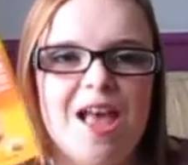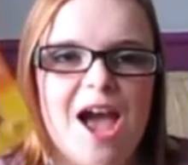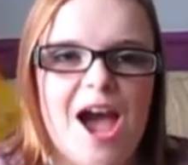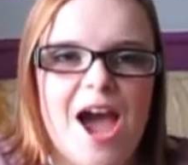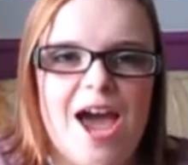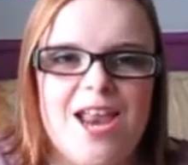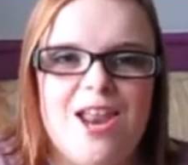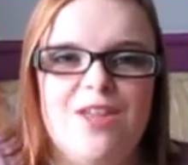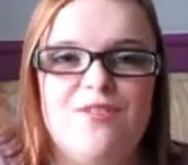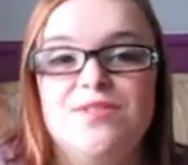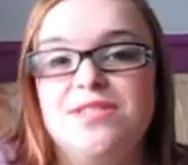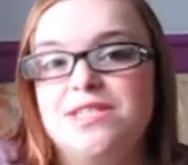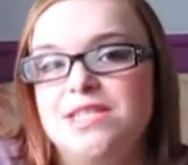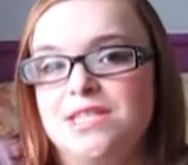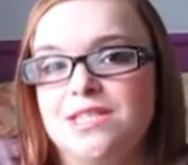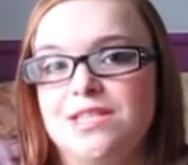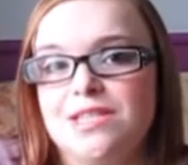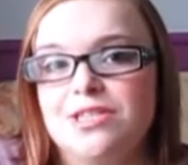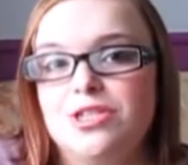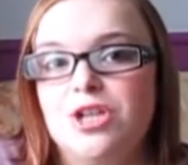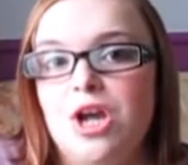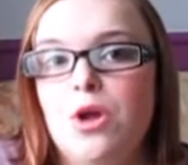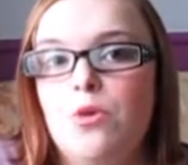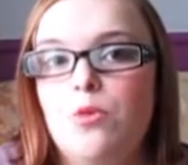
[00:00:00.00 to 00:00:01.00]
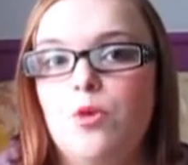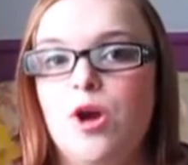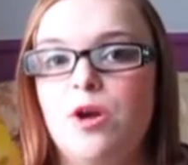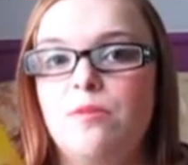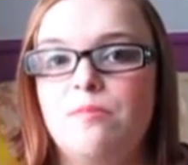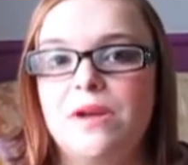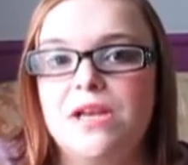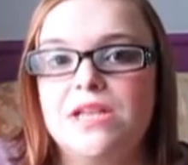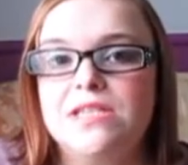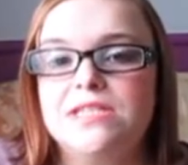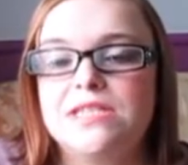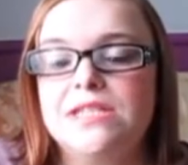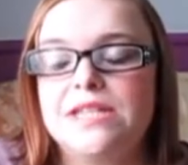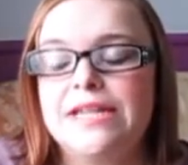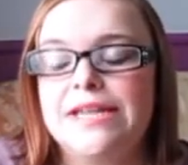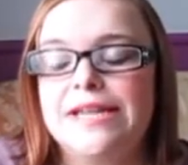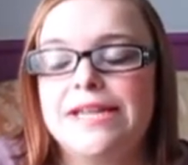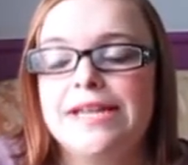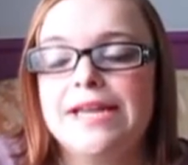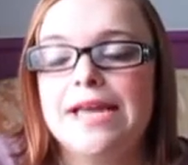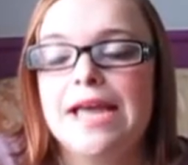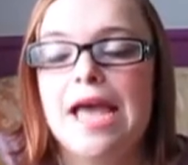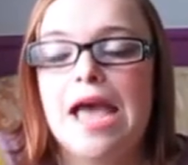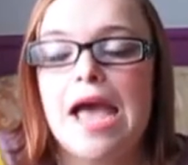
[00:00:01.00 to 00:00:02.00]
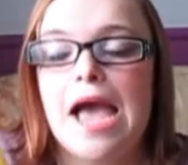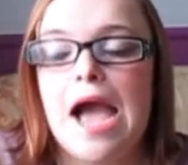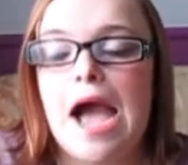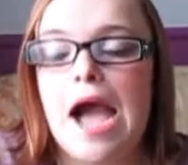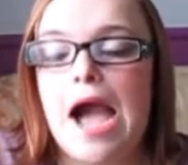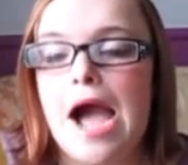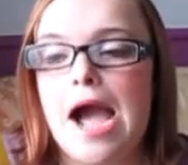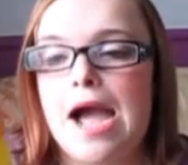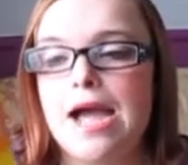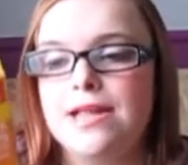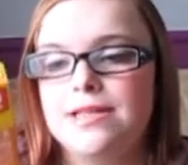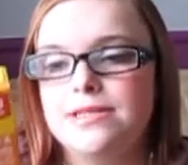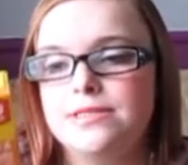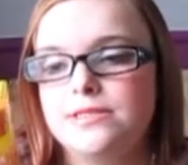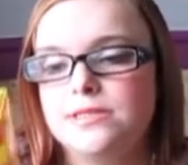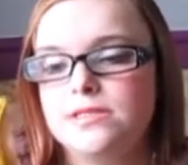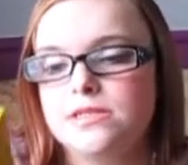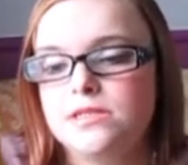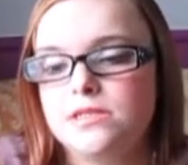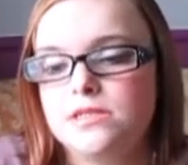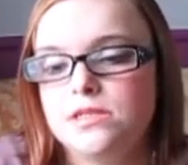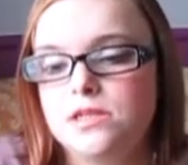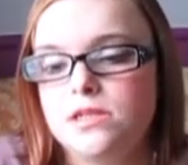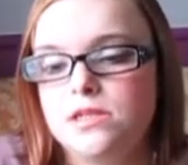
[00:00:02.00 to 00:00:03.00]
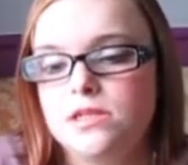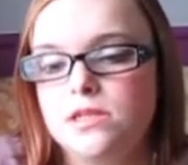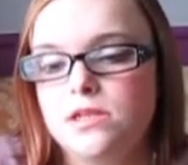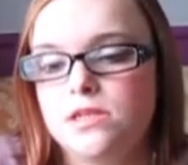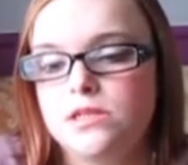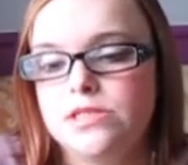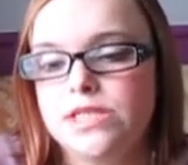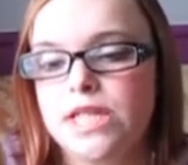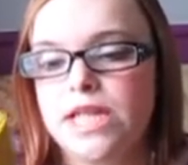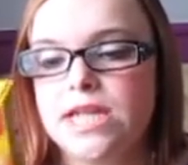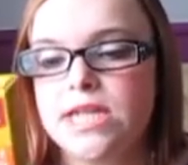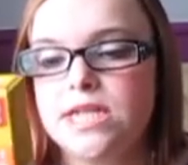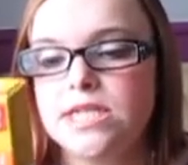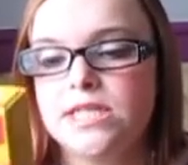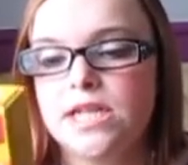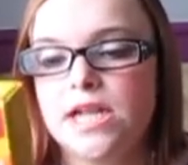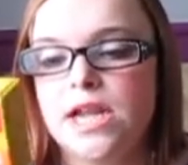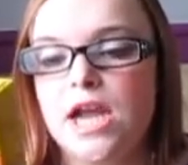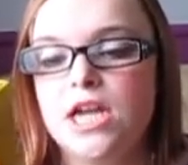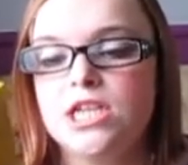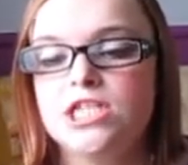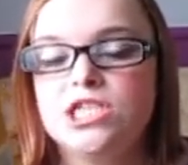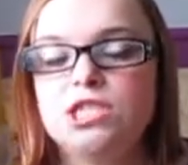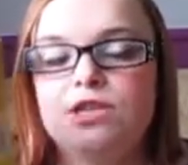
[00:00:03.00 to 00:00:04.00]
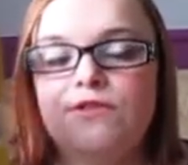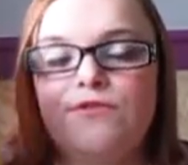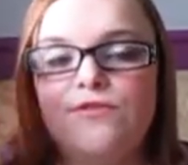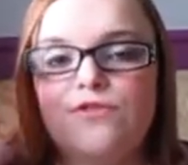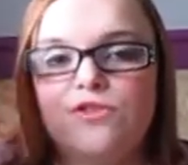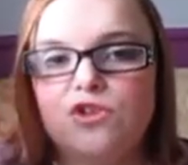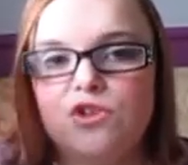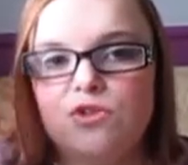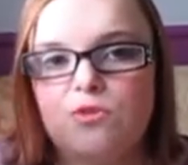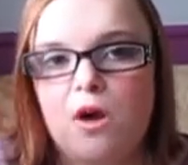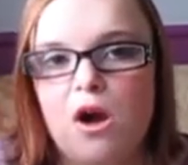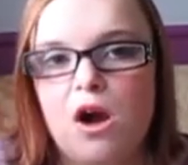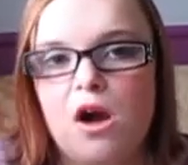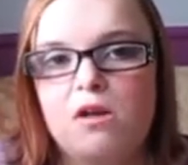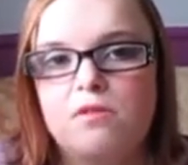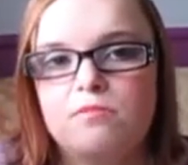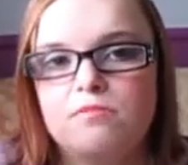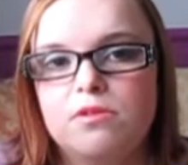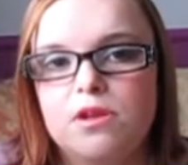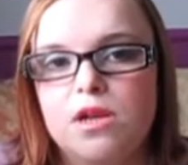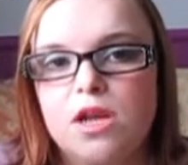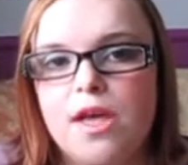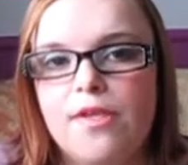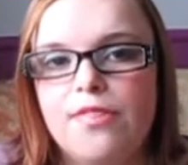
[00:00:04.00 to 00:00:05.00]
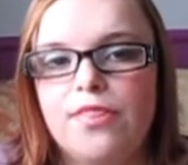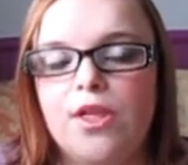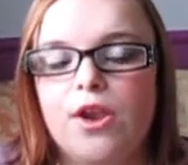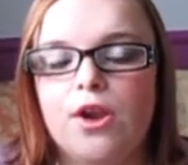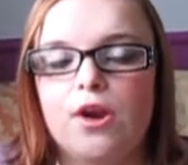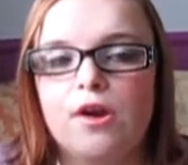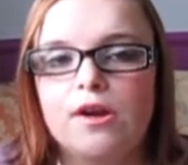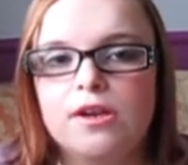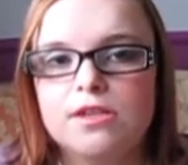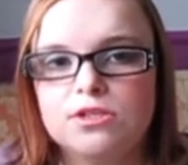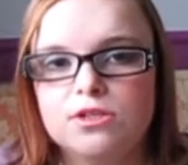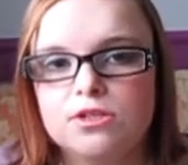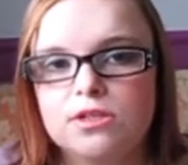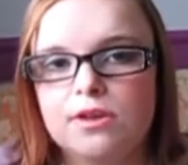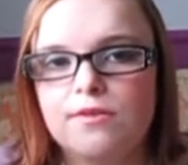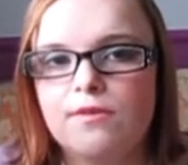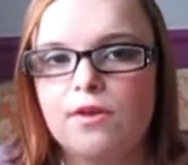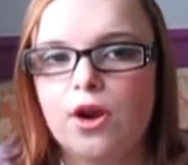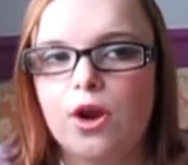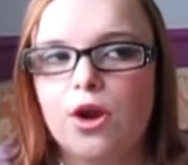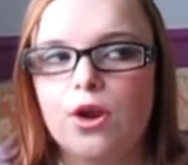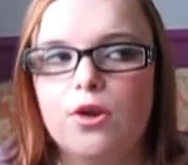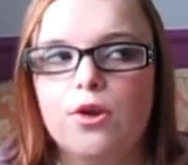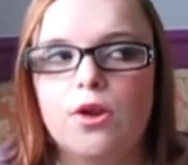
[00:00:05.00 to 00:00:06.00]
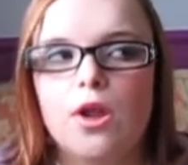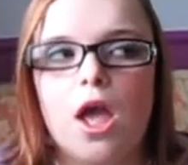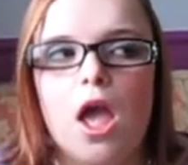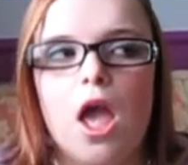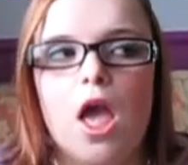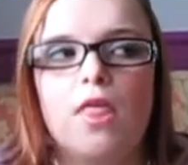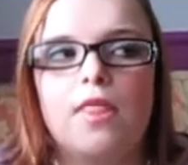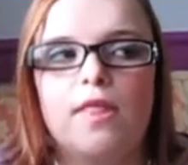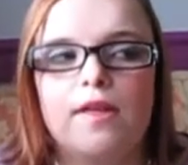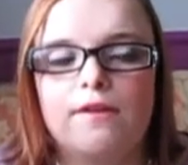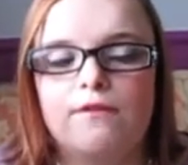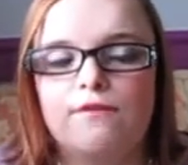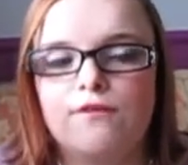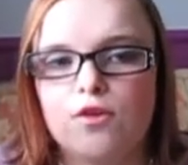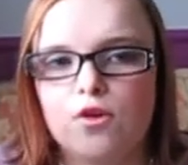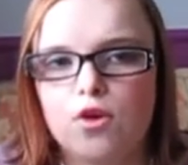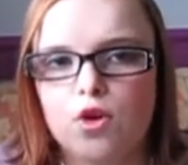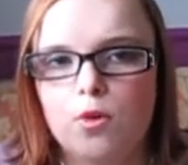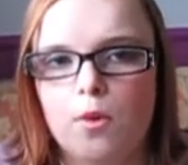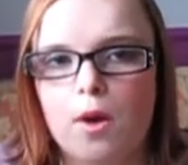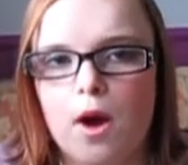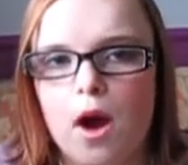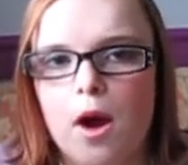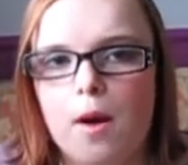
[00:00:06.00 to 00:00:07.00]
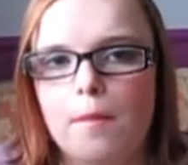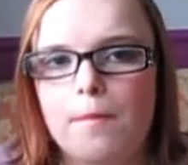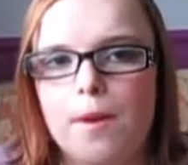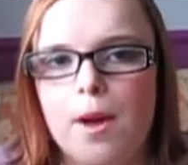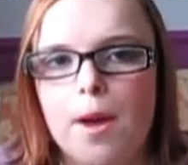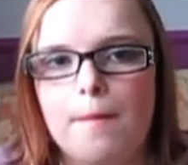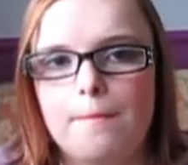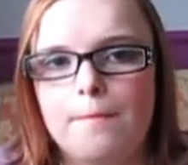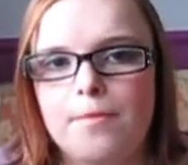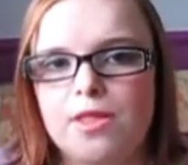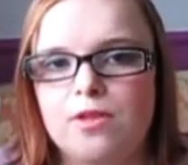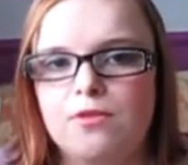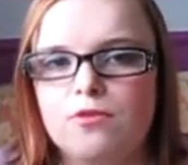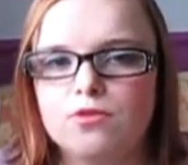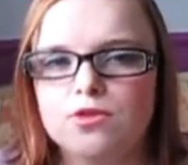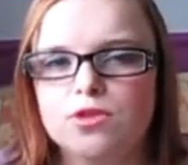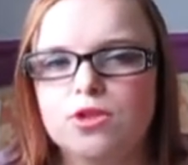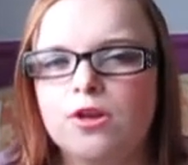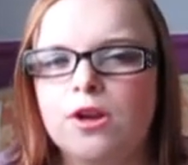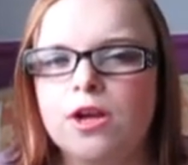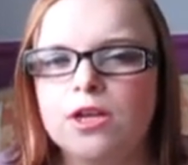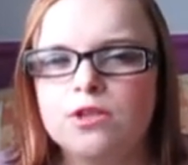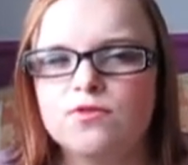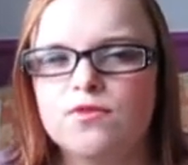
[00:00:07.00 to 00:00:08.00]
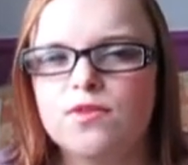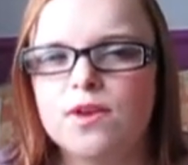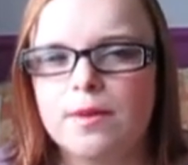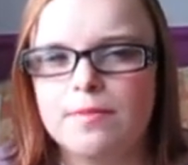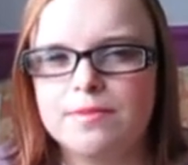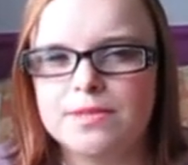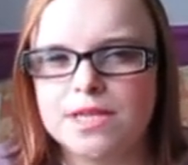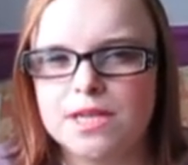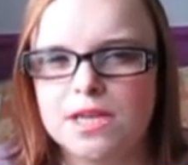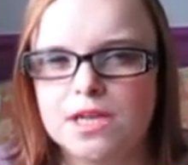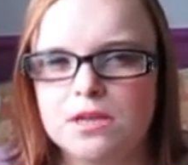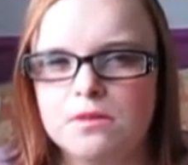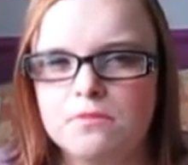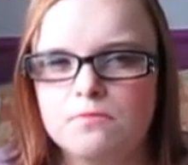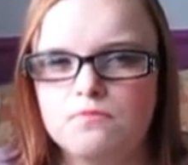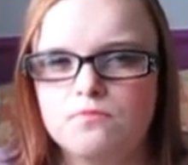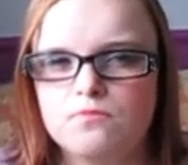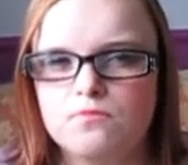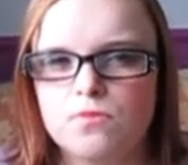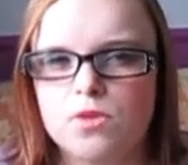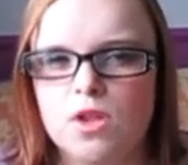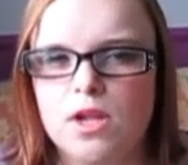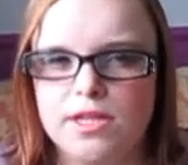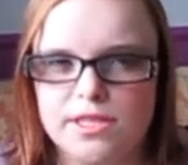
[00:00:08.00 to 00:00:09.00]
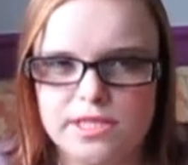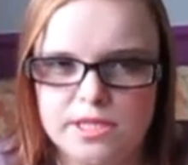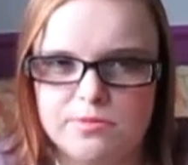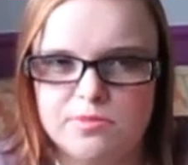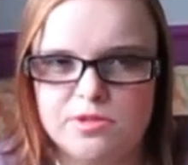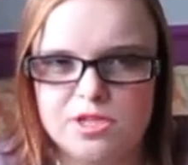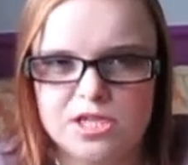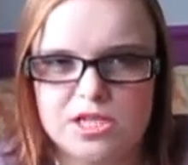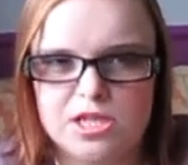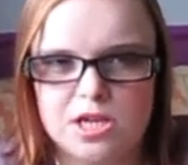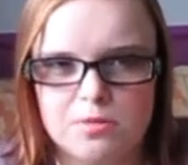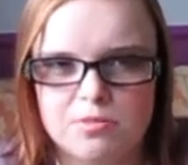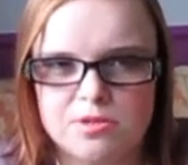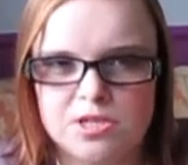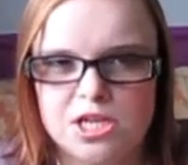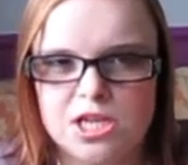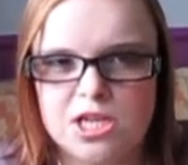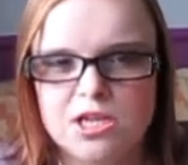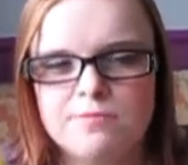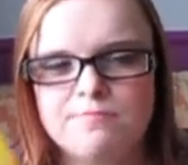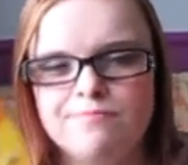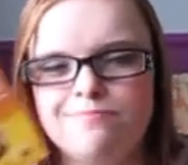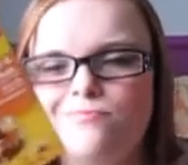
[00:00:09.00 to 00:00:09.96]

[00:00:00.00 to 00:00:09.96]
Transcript: And ever since I started work, basically. And they actually fill you up. They're nice on their own. They fill you up, but they're also nice with a cup of tea. Like, dipped in a cup of tea.